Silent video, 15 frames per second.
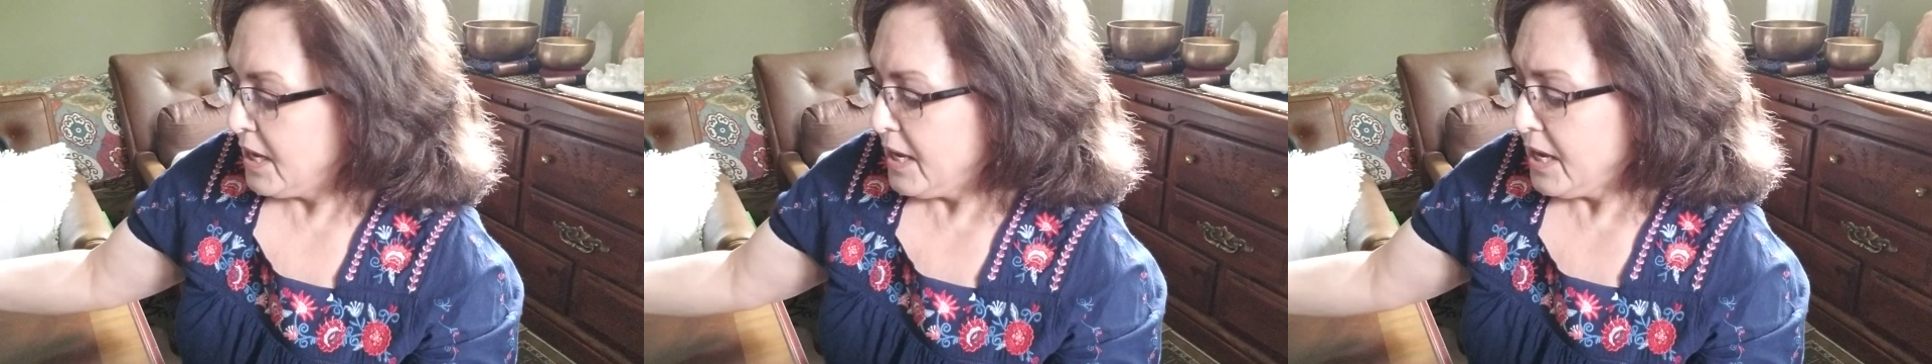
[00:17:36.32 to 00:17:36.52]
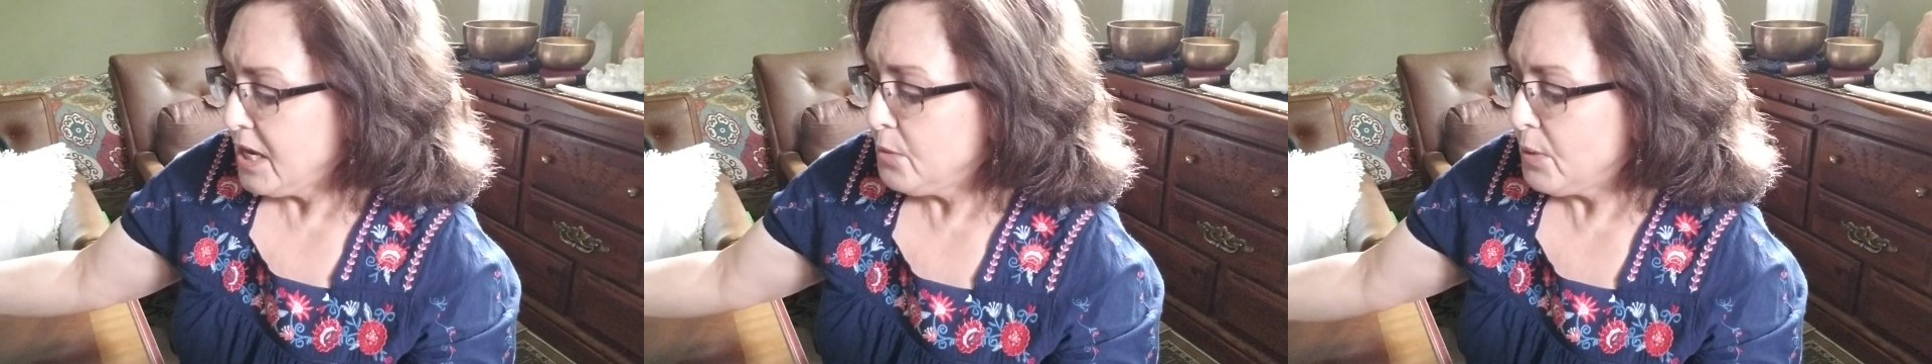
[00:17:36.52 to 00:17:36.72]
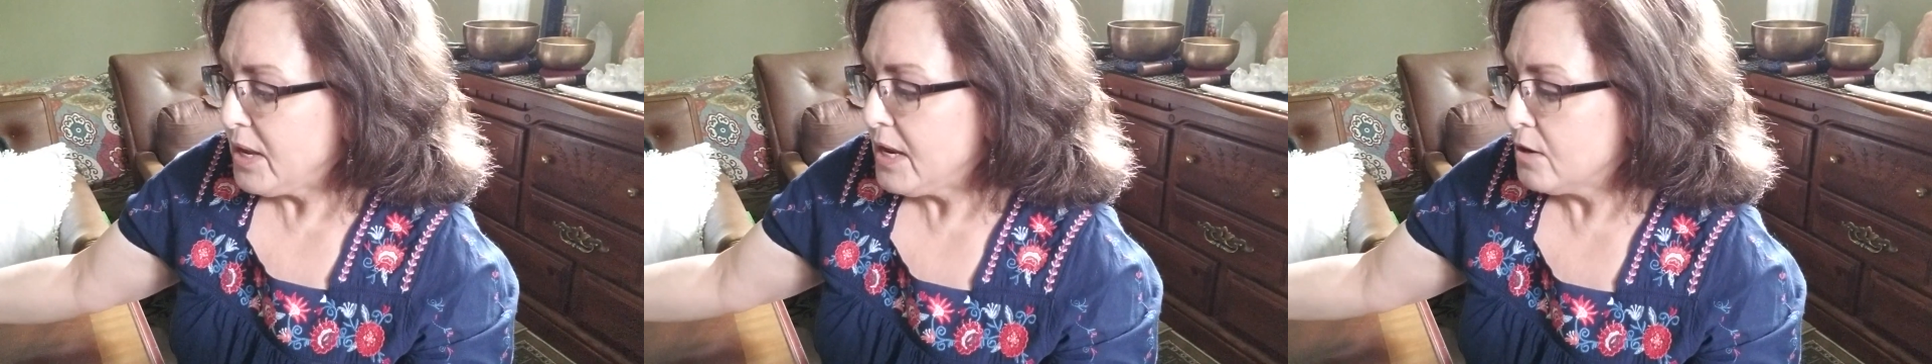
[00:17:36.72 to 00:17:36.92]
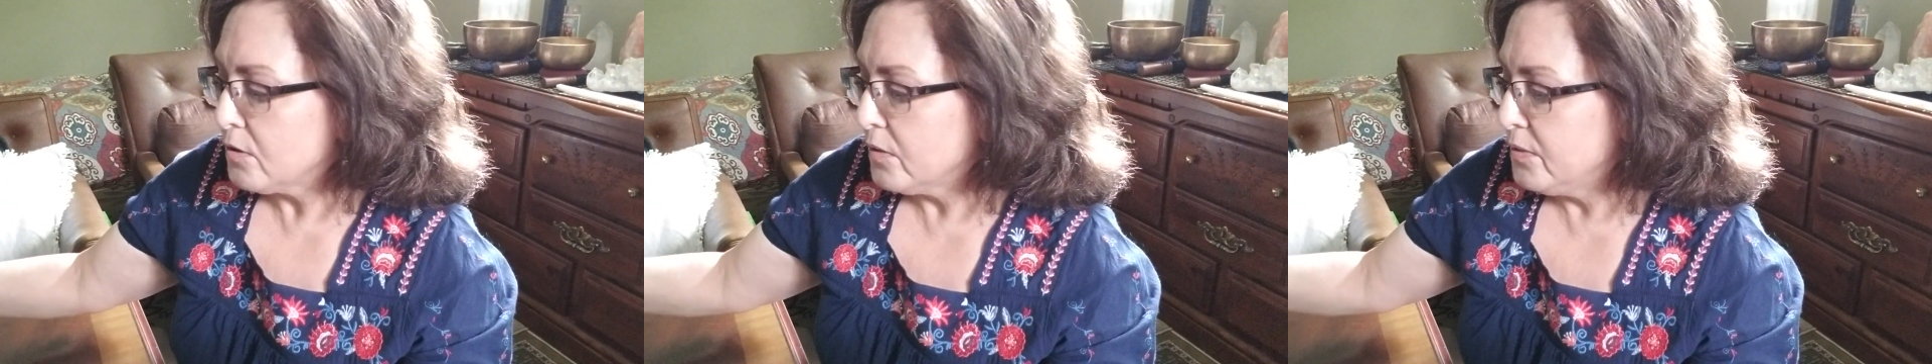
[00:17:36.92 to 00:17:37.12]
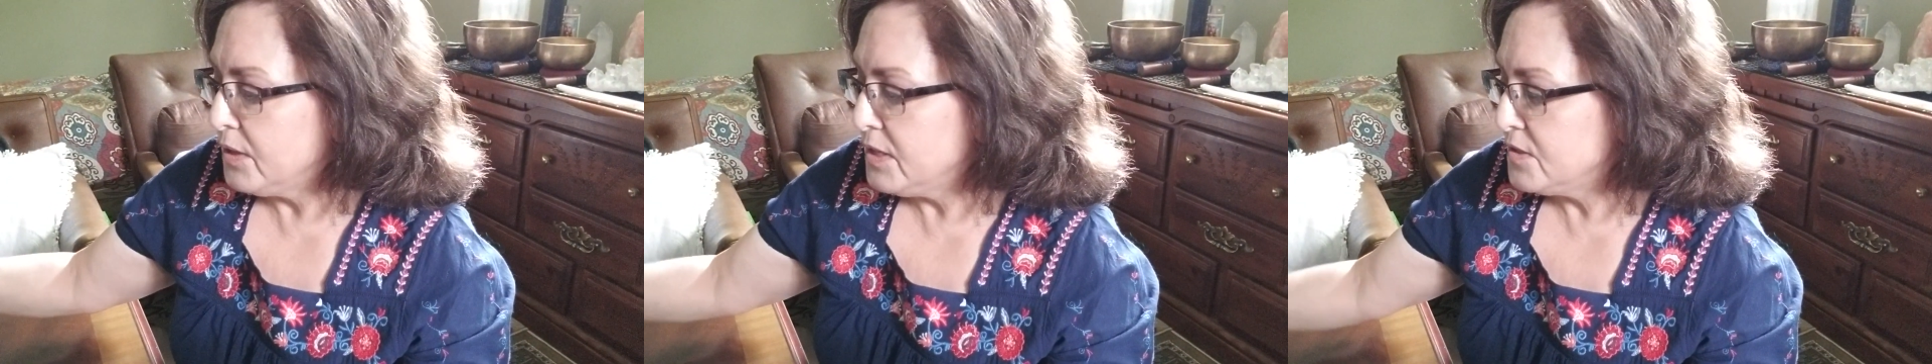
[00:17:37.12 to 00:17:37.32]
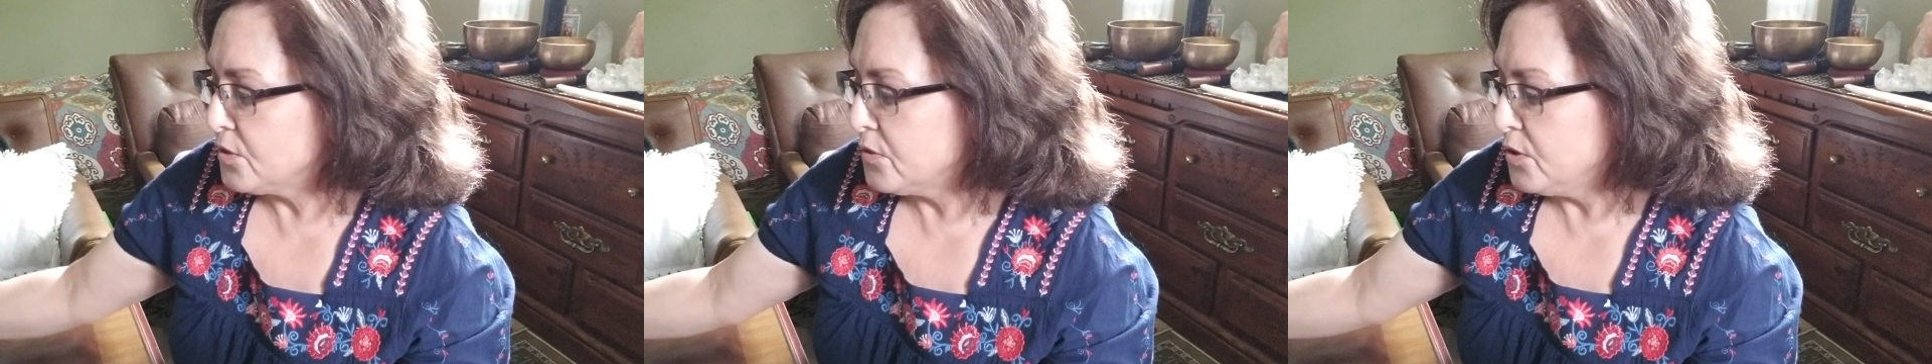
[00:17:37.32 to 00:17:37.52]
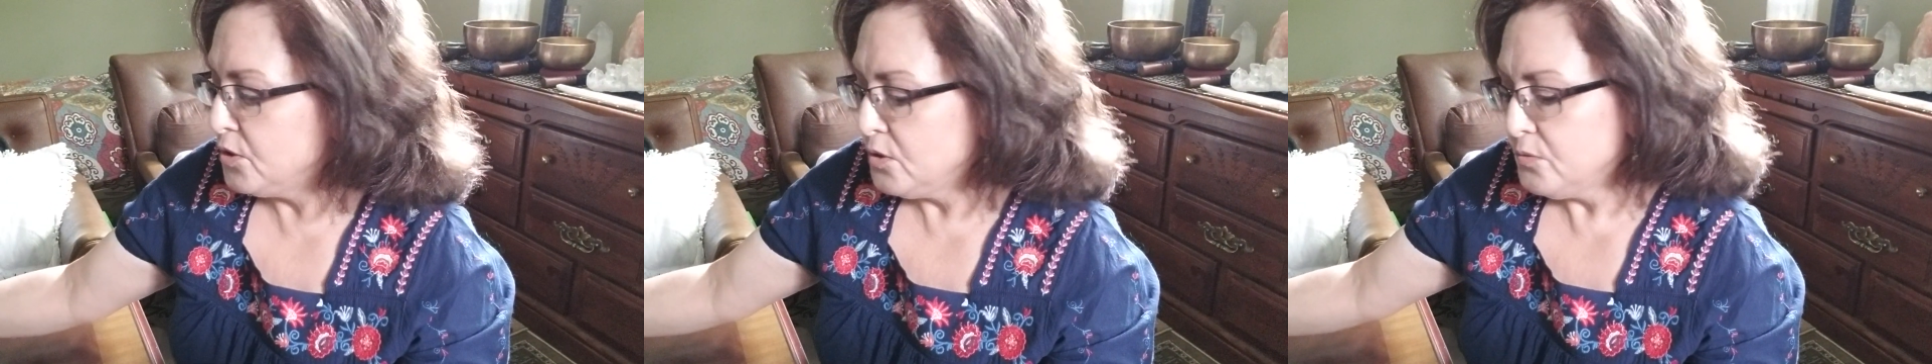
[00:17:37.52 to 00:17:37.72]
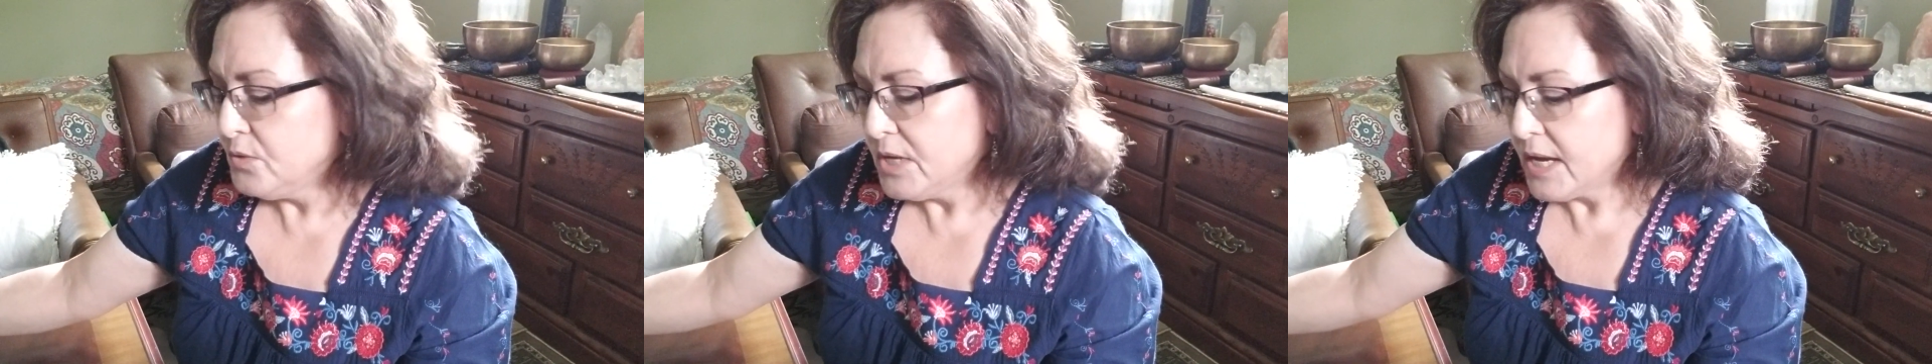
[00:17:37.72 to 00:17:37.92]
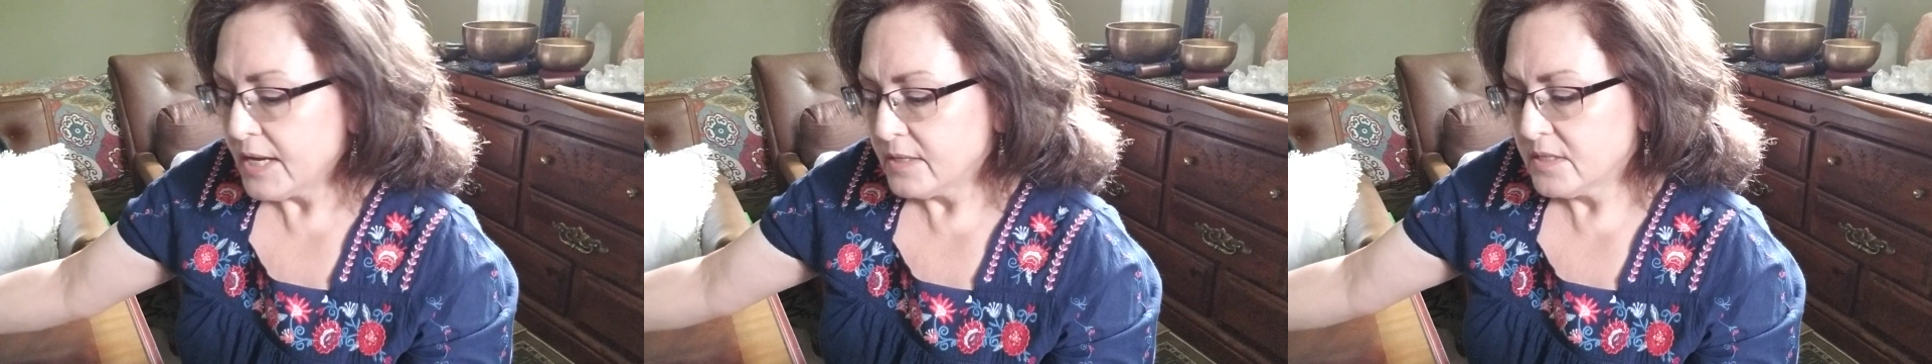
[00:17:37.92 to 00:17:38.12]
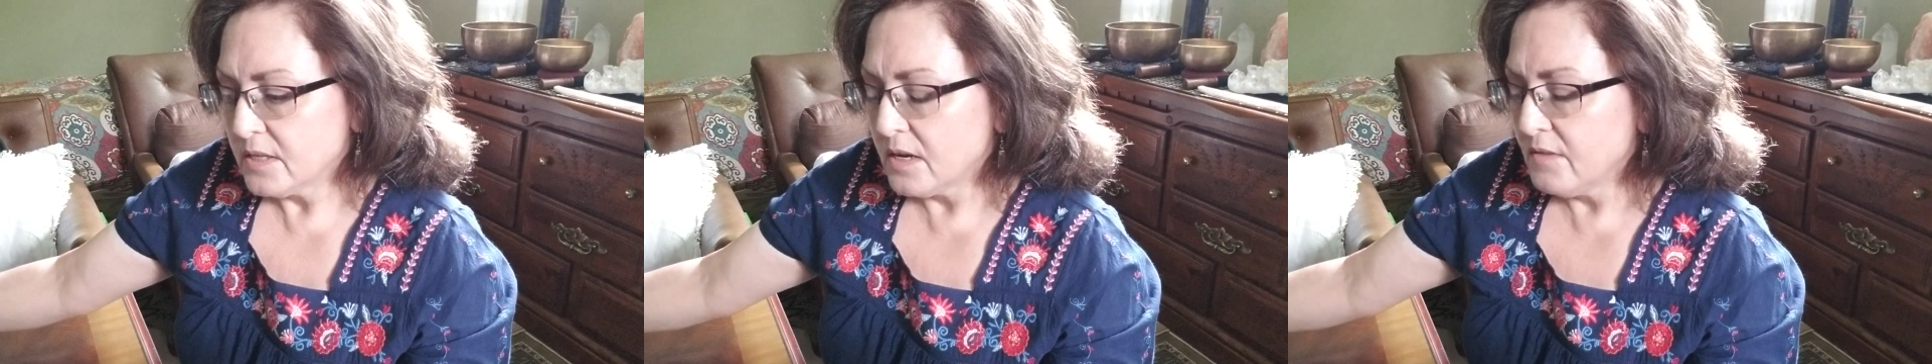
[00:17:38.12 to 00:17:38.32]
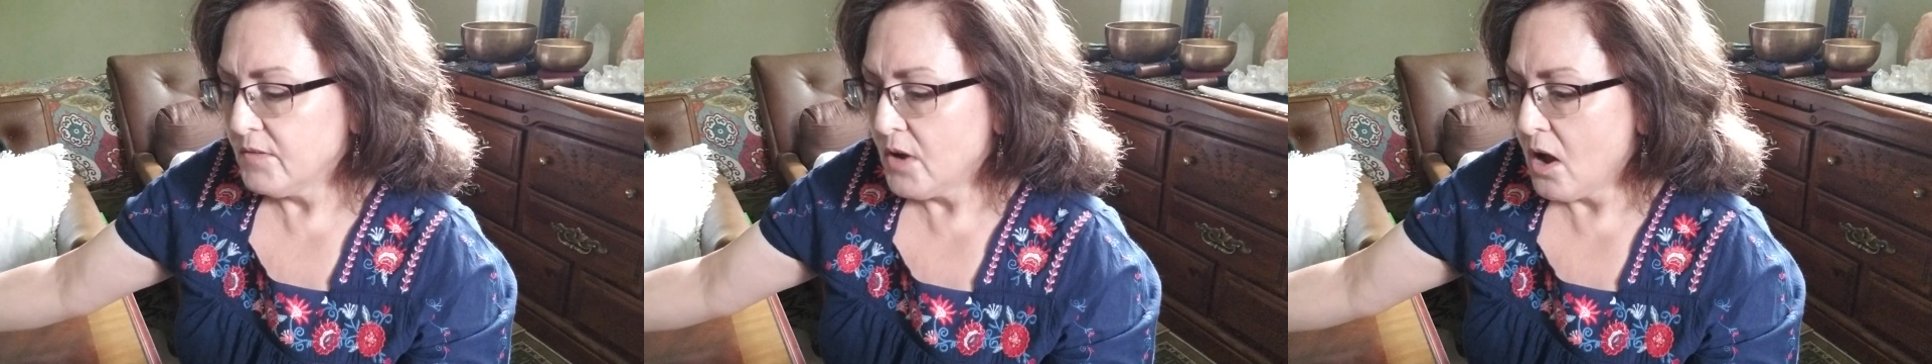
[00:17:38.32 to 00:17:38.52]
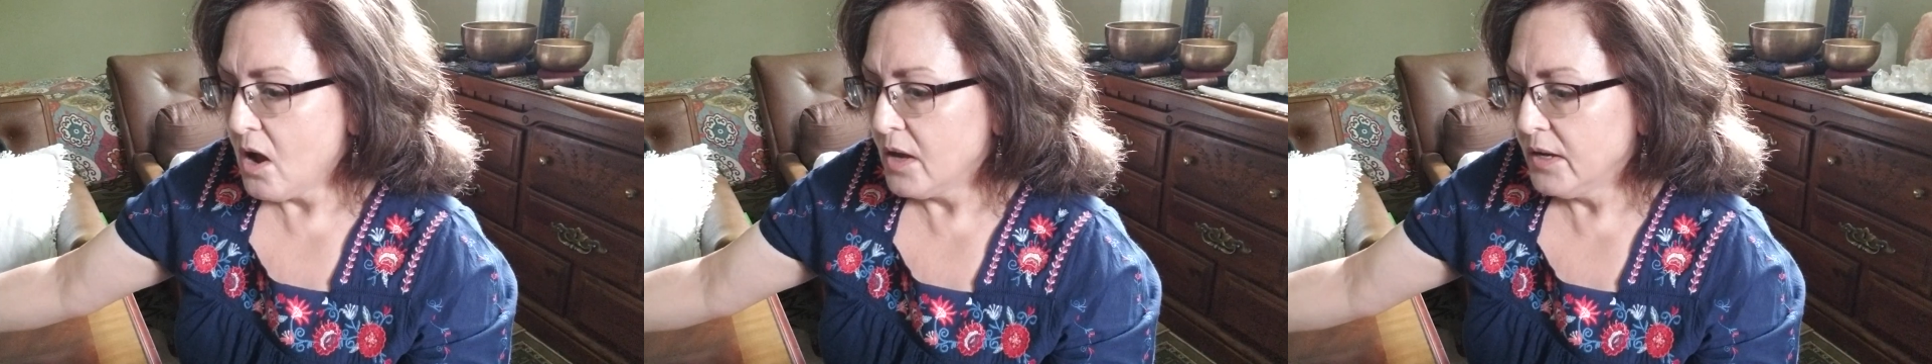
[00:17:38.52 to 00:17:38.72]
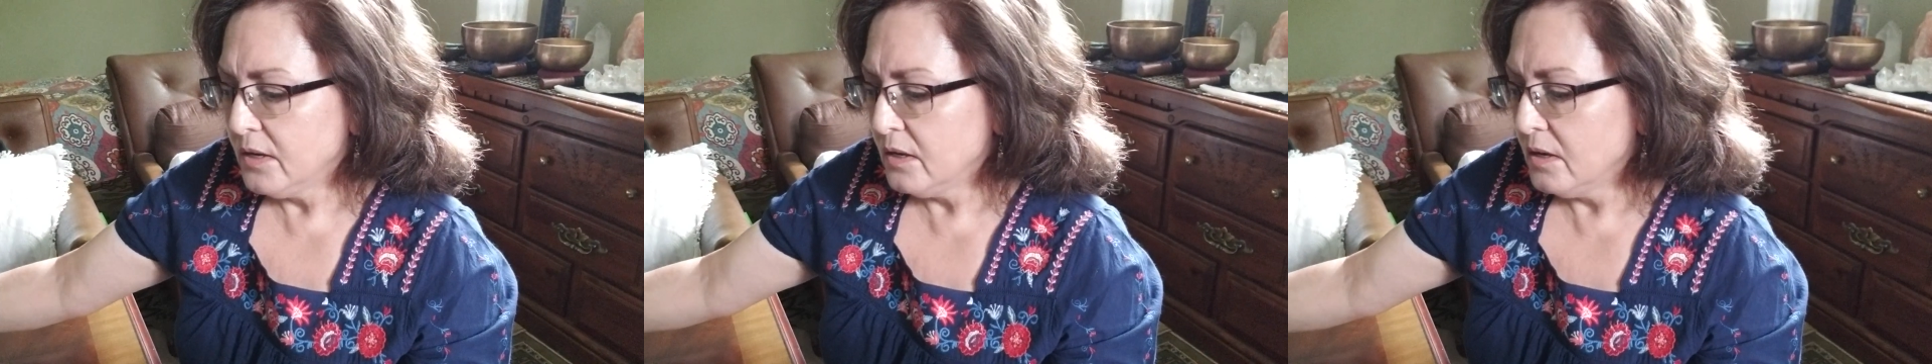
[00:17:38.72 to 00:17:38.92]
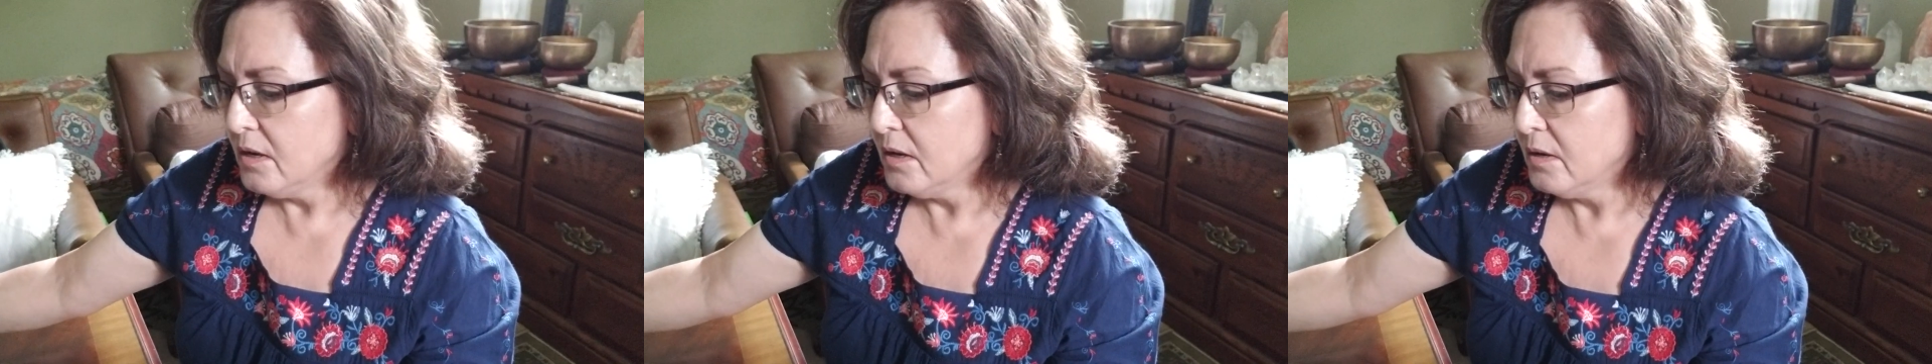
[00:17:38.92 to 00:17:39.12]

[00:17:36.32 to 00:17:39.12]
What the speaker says: anyway, these are the new decks that I've gotten.